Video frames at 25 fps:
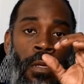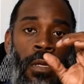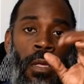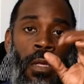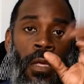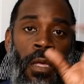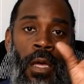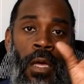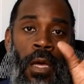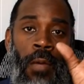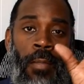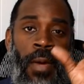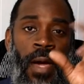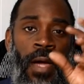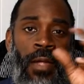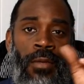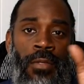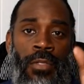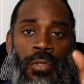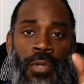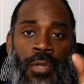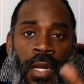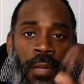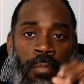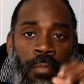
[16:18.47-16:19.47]
I'll
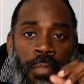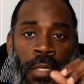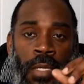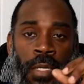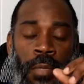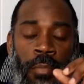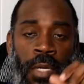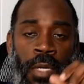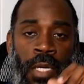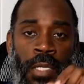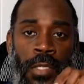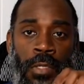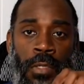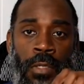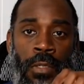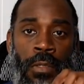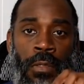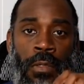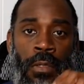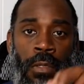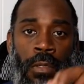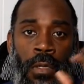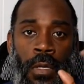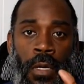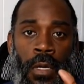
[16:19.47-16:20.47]
try to put a picture
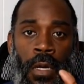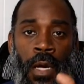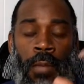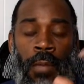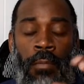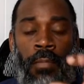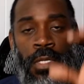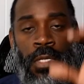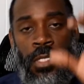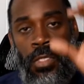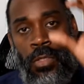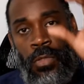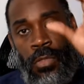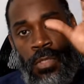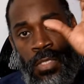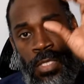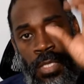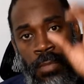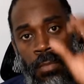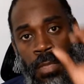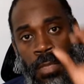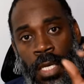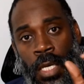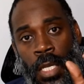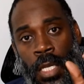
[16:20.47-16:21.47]
up, but you'll see
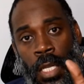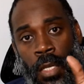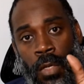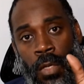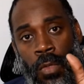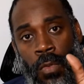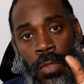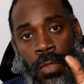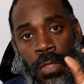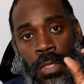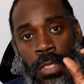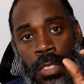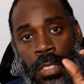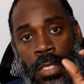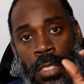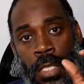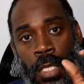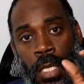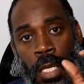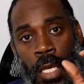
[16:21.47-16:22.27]
me close